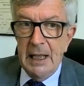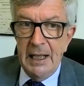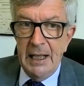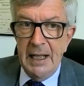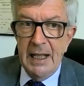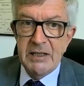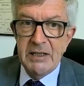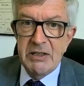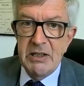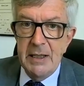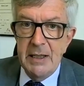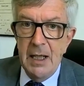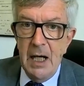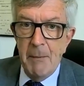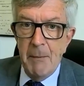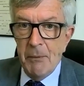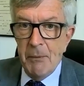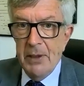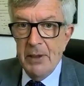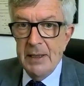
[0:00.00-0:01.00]
and actually
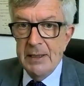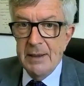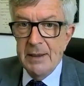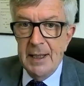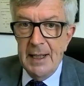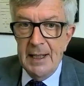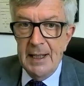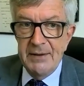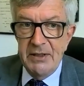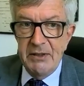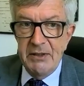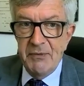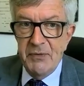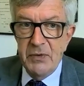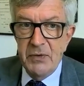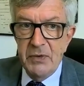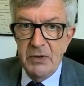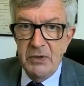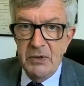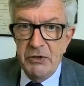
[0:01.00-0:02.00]
operating as
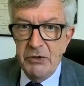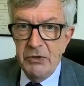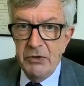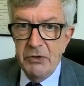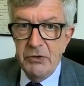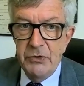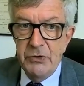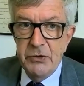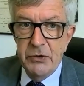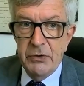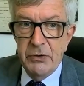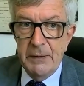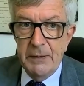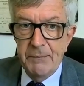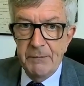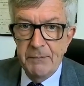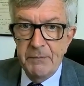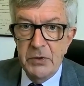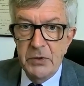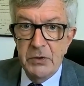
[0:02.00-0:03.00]
if
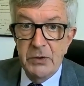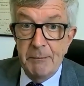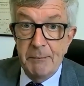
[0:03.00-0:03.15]
you're